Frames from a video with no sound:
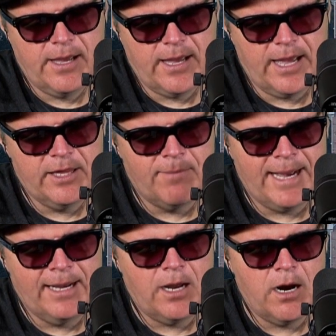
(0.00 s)
And the
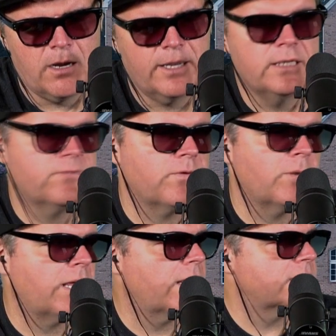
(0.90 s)
Mylar is from
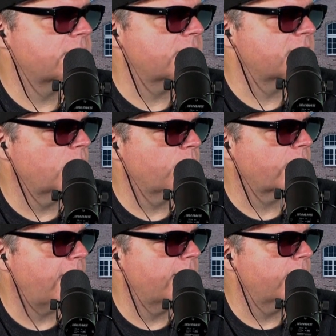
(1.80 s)
what it's that silver
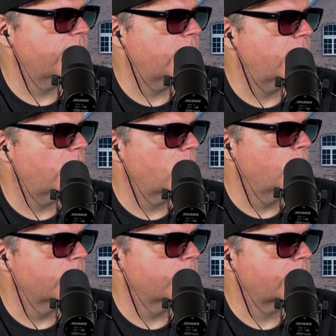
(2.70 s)
kind of
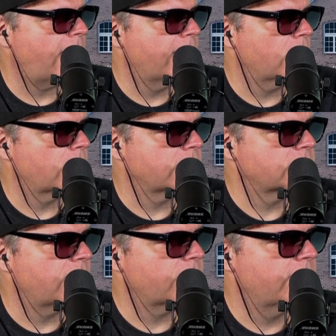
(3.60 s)
aluminum kind of looking
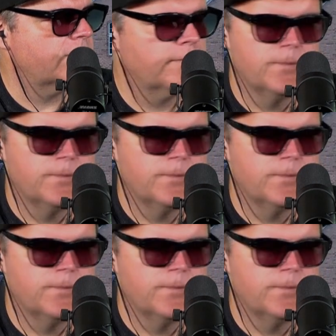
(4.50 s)
stuff, right?